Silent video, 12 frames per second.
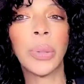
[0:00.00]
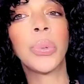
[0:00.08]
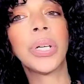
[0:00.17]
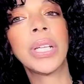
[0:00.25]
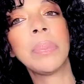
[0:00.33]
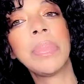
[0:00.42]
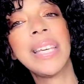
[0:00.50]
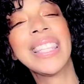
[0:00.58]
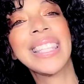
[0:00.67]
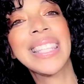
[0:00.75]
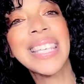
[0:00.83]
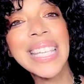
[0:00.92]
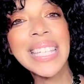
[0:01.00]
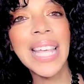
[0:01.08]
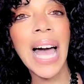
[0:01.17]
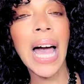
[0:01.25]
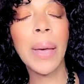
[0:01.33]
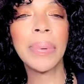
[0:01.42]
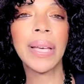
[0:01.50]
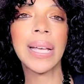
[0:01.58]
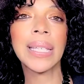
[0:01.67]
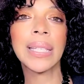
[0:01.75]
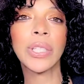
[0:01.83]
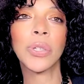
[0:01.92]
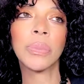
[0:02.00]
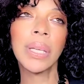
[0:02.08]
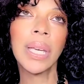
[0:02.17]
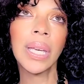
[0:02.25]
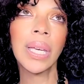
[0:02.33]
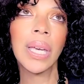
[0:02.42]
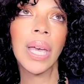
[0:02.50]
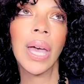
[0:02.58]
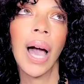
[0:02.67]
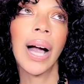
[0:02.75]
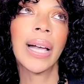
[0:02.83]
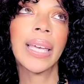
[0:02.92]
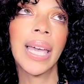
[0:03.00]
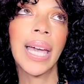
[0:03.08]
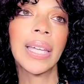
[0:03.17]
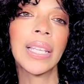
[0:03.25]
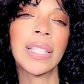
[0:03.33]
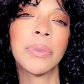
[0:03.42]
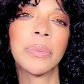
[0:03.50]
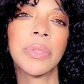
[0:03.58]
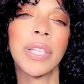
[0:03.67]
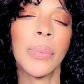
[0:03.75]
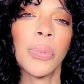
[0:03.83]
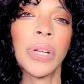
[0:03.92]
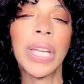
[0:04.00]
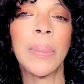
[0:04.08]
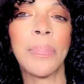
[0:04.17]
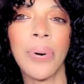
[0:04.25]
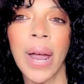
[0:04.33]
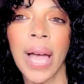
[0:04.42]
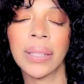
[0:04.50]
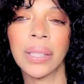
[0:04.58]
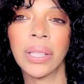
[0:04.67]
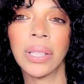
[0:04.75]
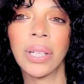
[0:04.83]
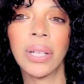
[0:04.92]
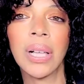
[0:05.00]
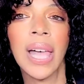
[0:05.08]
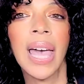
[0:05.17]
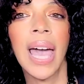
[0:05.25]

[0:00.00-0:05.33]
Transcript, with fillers: It wouldn't be this high because to me, again, it's somewhat impractical.